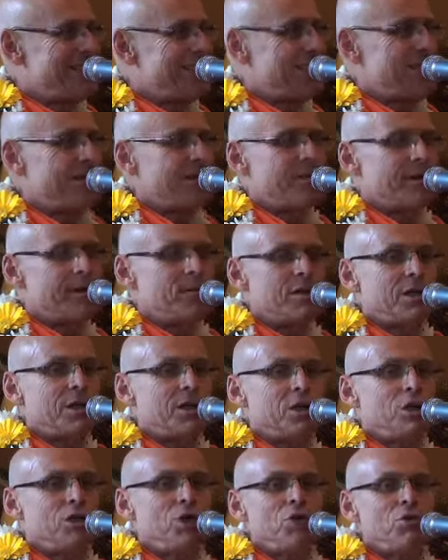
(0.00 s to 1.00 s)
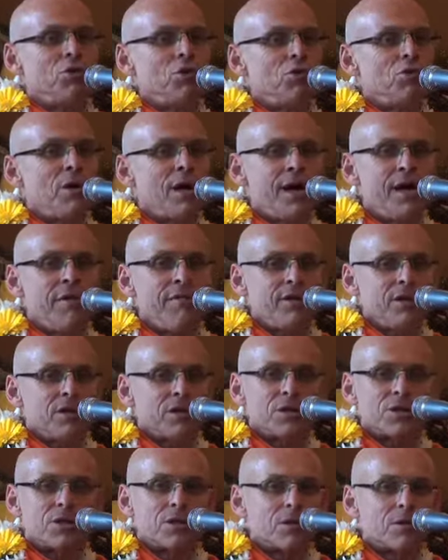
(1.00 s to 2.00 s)
in my family. No, you
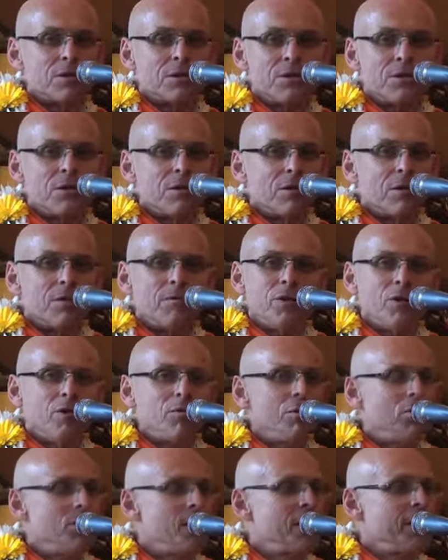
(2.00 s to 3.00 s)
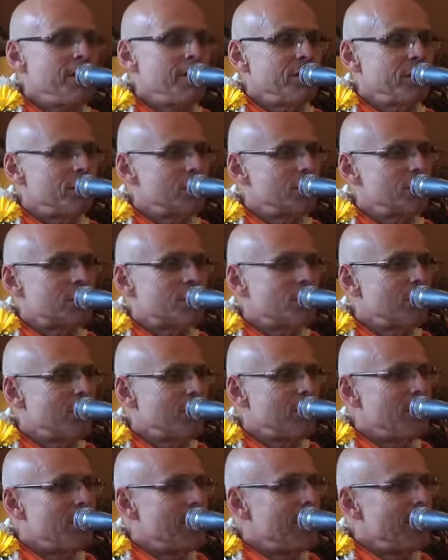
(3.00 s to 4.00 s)
haven't. No, you haven't.
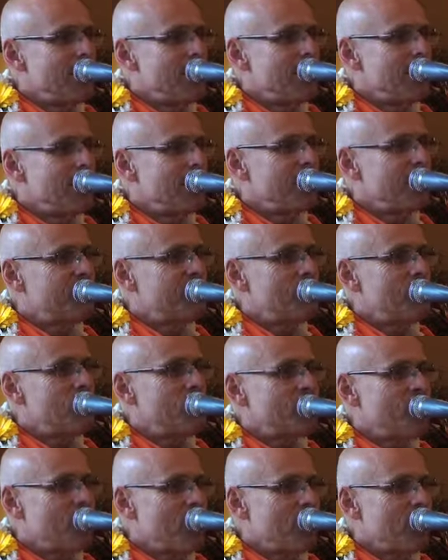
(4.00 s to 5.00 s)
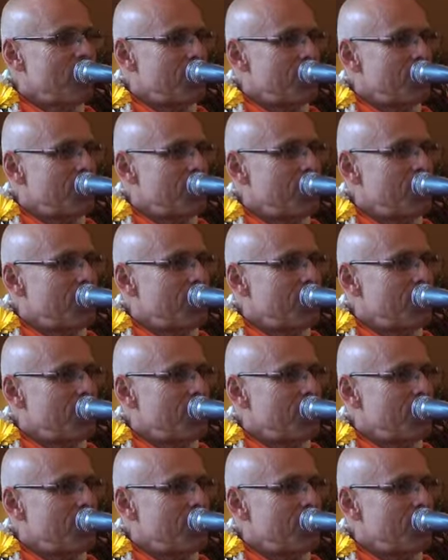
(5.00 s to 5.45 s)
I am so sorry.